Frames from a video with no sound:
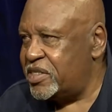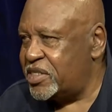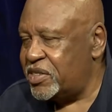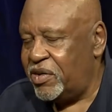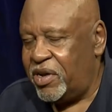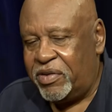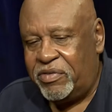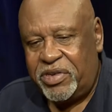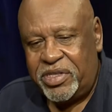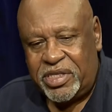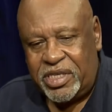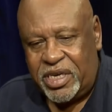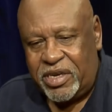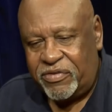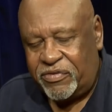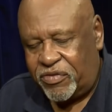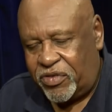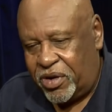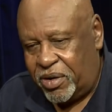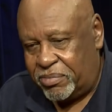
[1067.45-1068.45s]
So everything
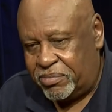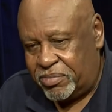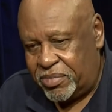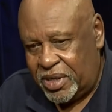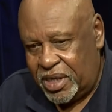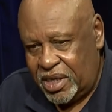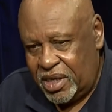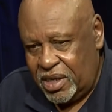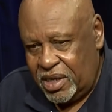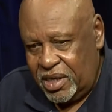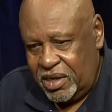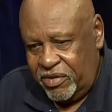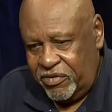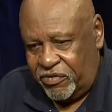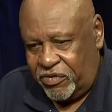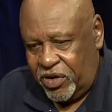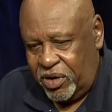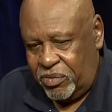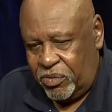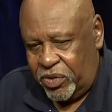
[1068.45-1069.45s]
from
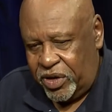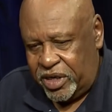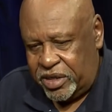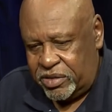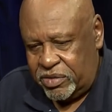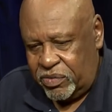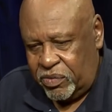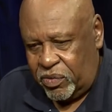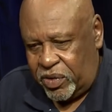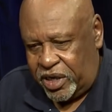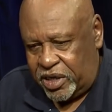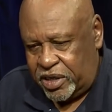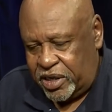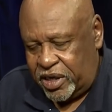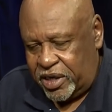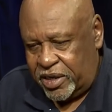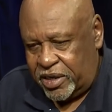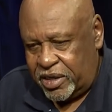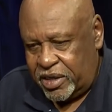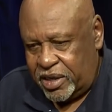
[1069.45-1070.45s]
from when when
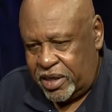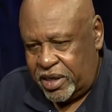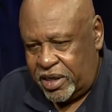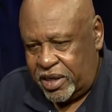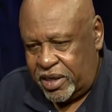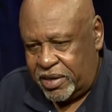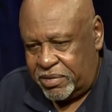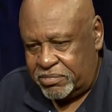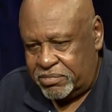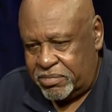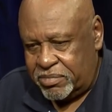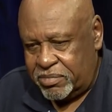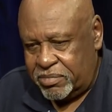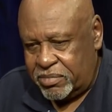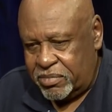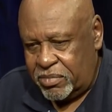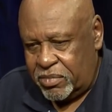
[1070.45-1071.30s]
uh, um,